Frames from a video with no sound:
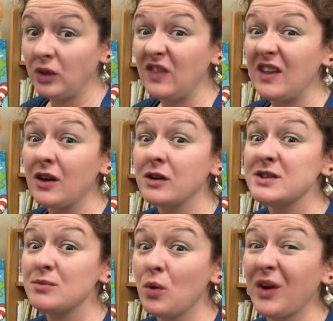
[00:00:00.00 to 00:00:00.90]
there is
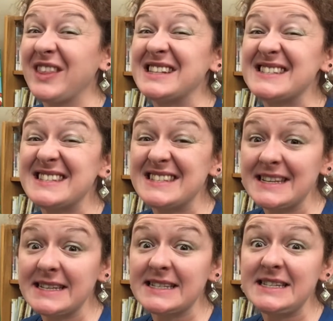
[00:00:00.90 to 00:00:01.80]
more than
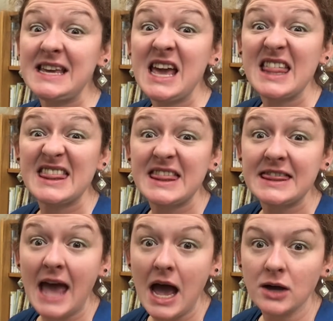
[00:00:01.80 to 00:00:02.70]

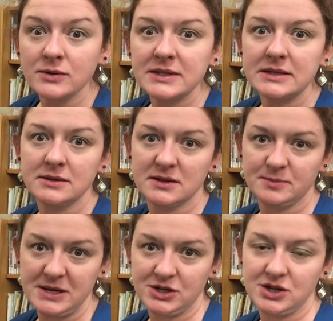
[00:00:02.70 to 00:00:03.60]
60,000
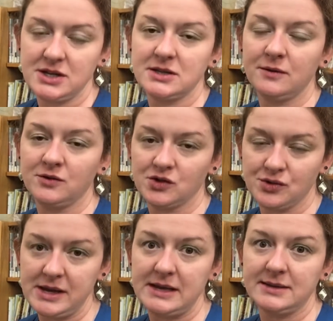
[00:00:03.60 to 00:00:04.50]
species of
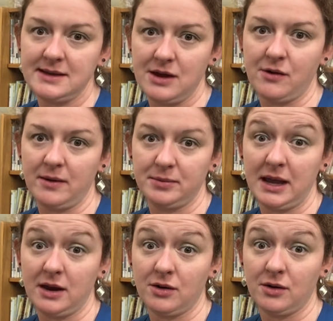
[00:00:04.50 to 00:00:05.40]
trees here on planet
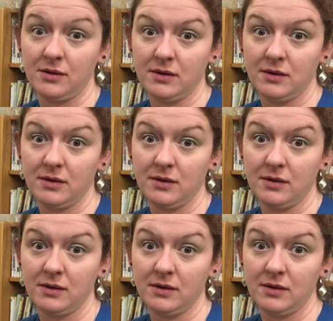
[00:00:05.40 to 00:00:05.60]
Earth?